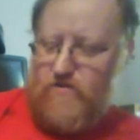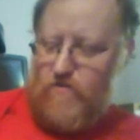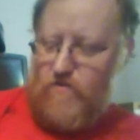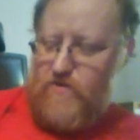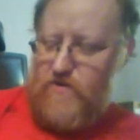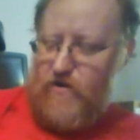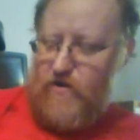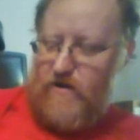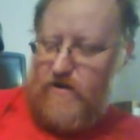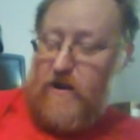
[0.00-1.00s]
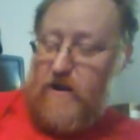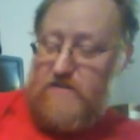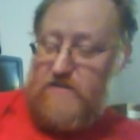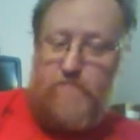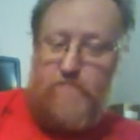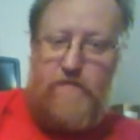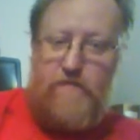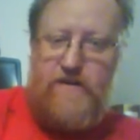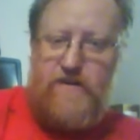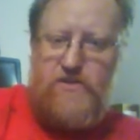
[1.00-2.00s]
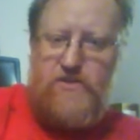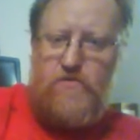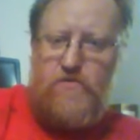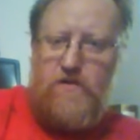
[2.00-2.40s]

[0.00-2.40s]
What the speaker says: or during. But yeah, this is premiere issue.